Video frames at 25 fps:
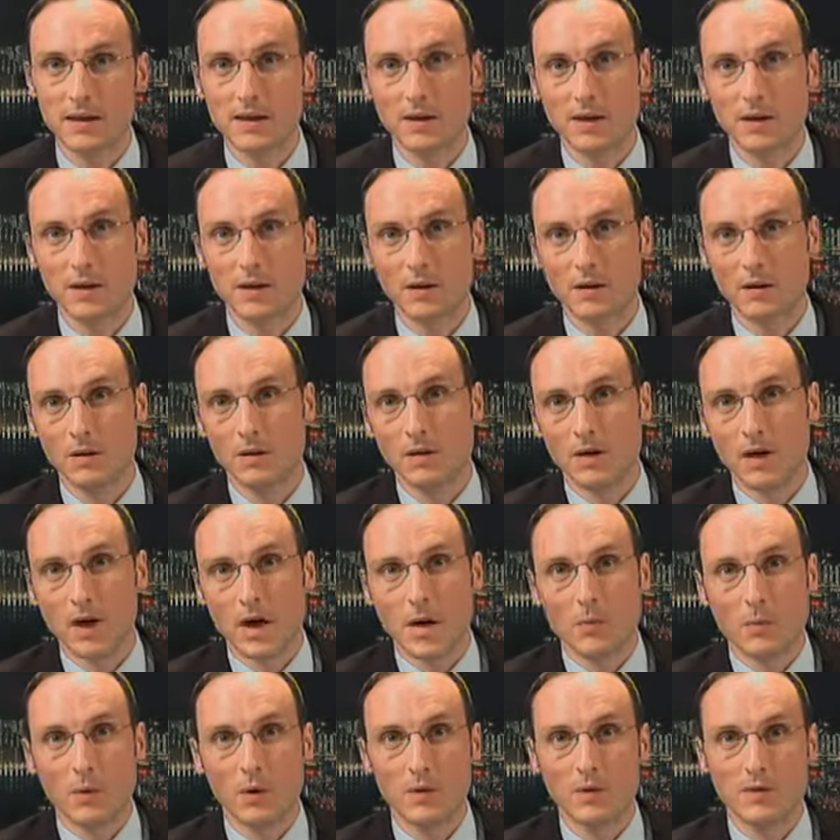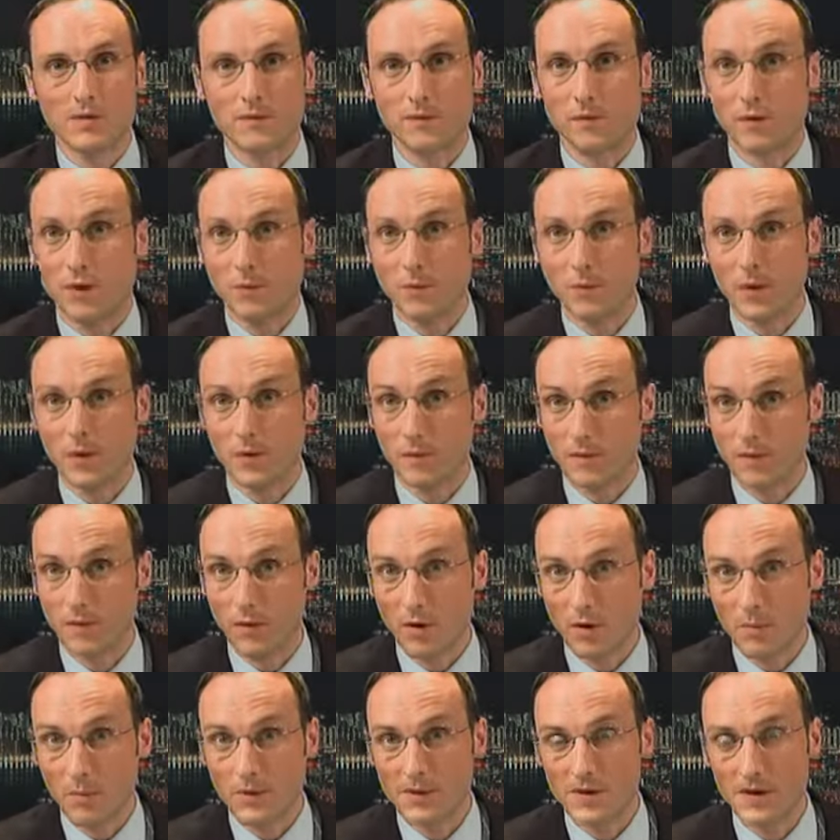They're going to post four point four
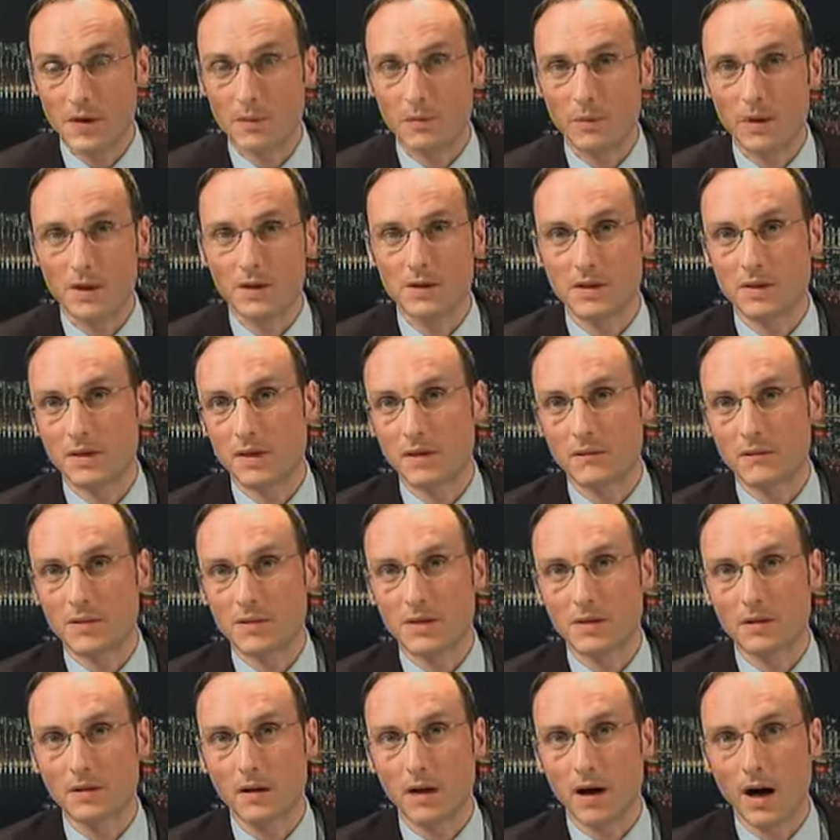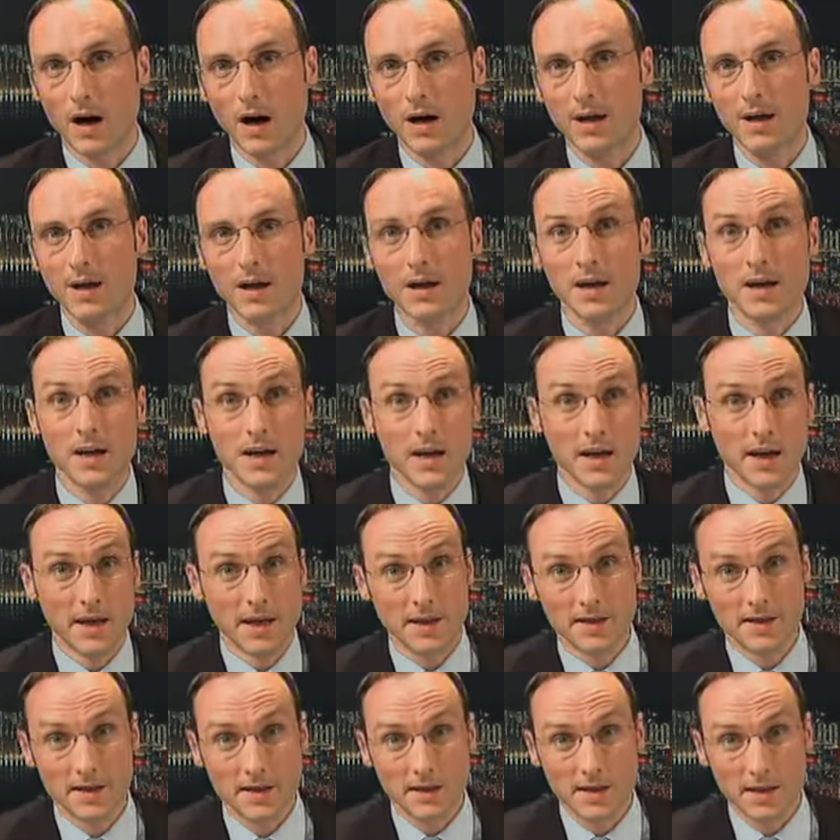percent budget deficit or higher.
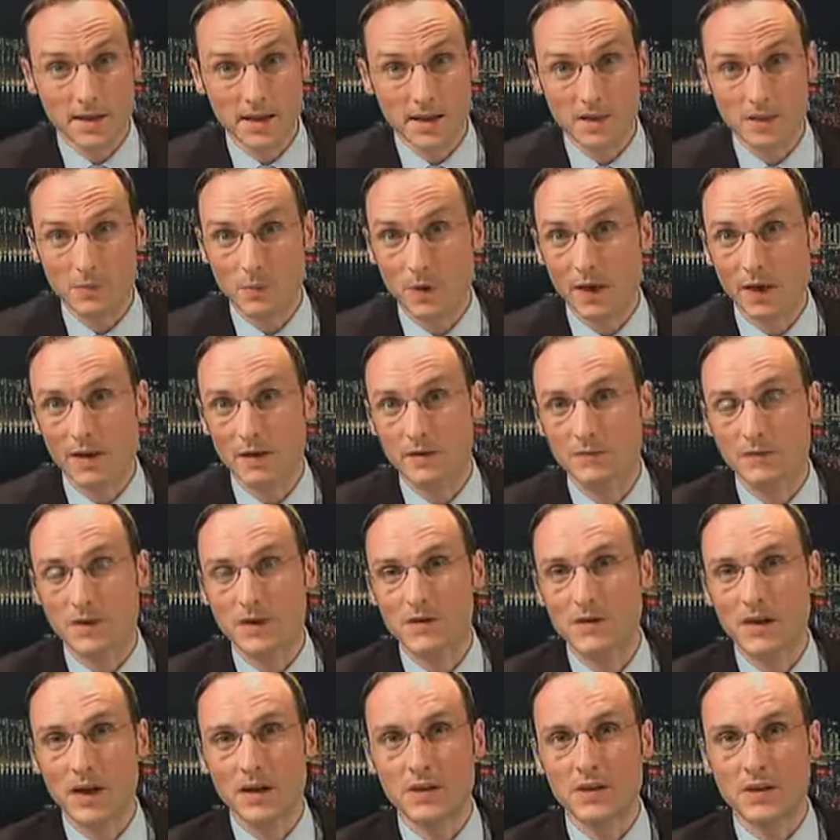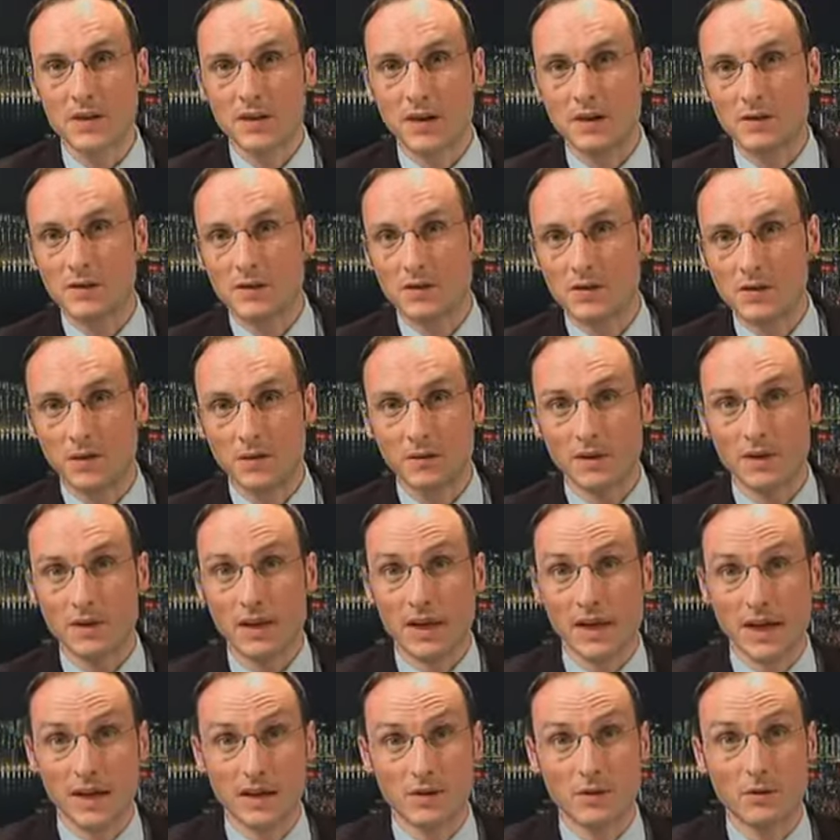Italy is back in recession, and the sovereign debt
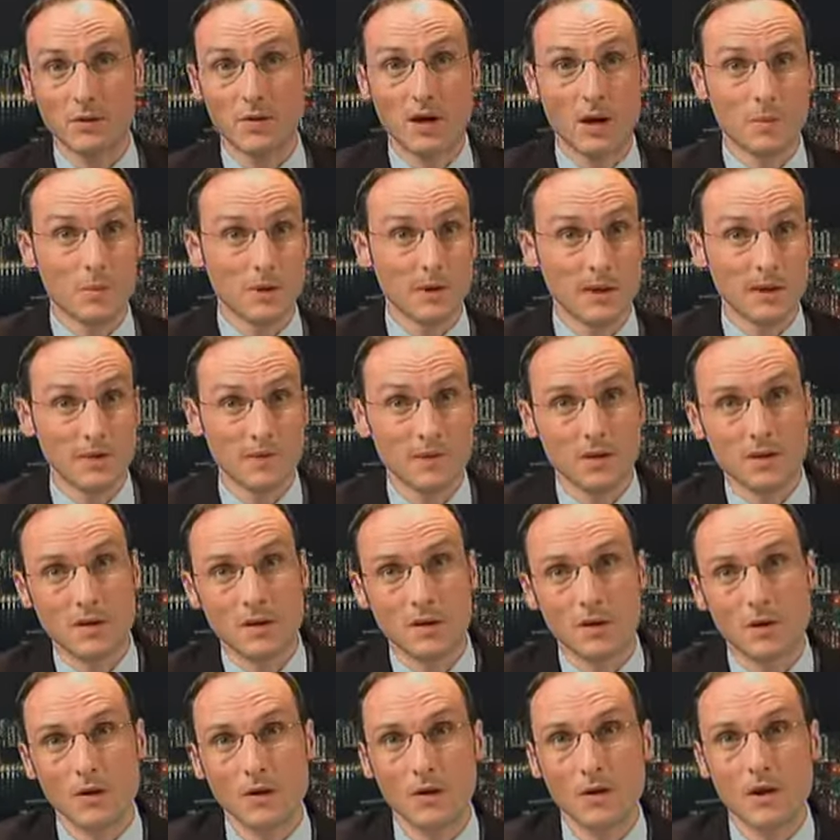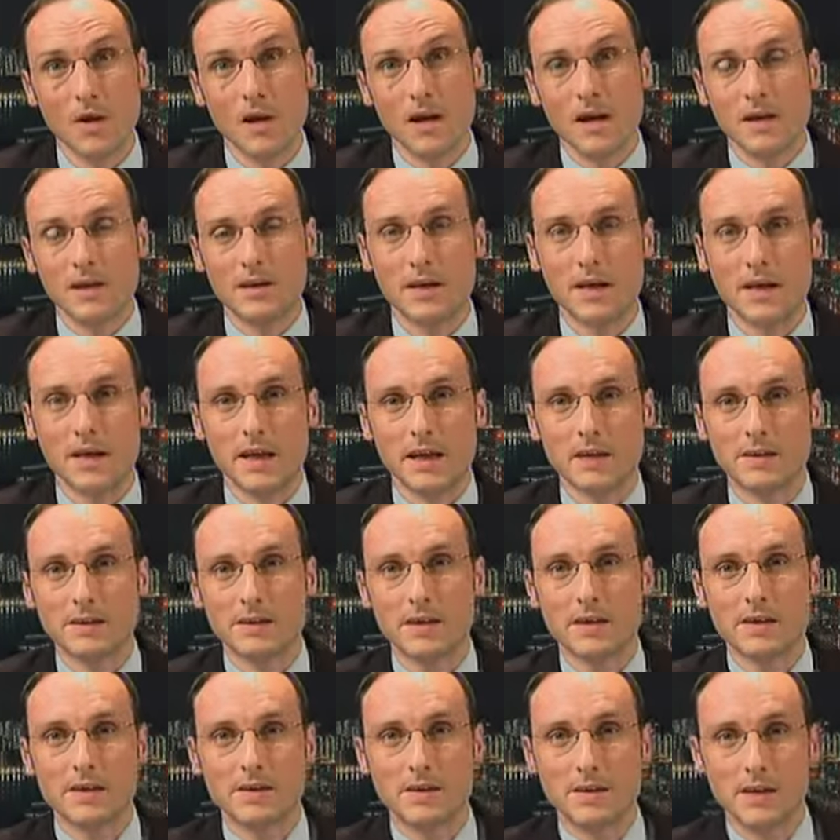has gone up, even though the
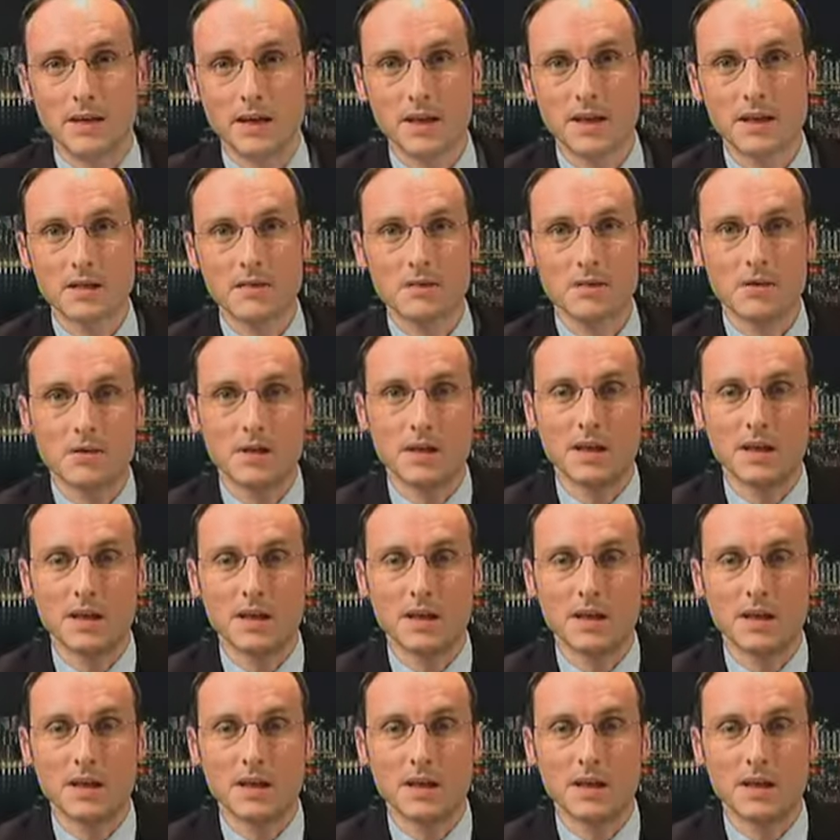interest years or the